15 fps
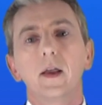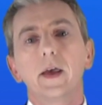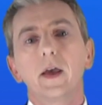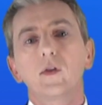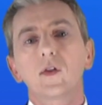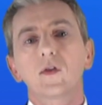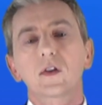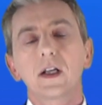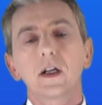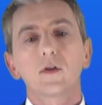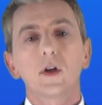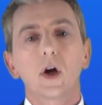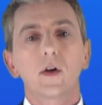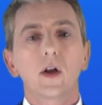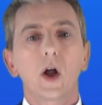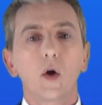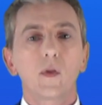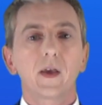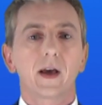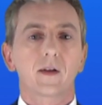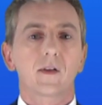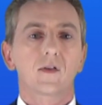If you still do not know
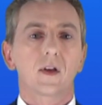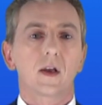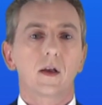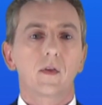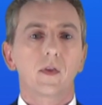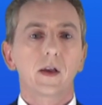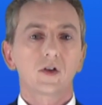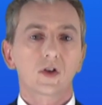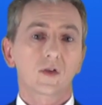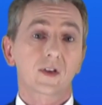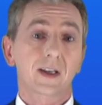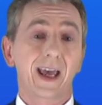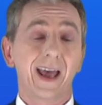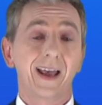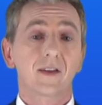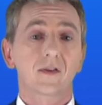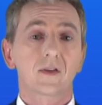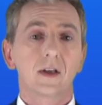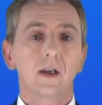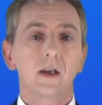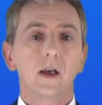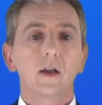the answer, then just
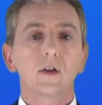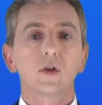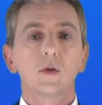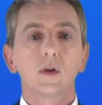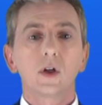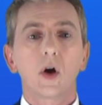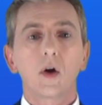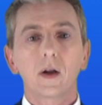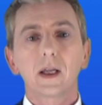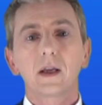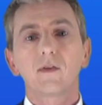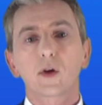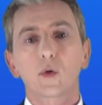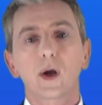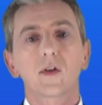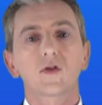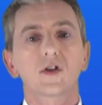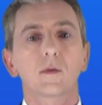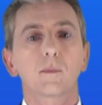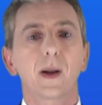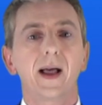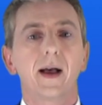guess. Do not leave the
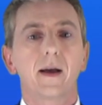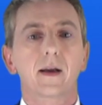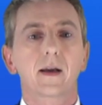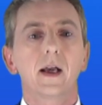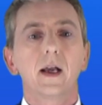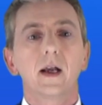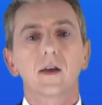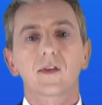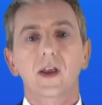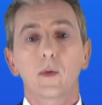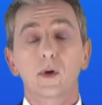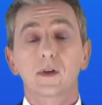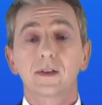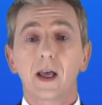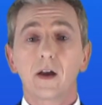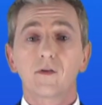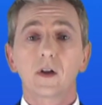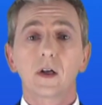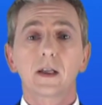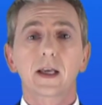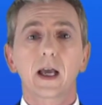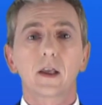question blank, as that would
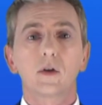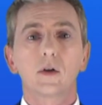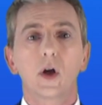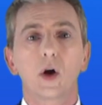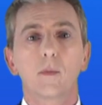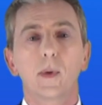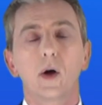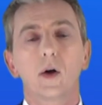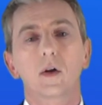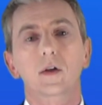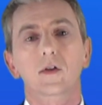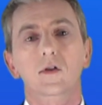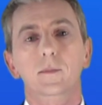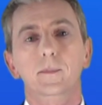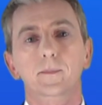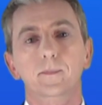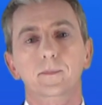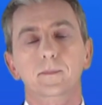definitely get you no marks.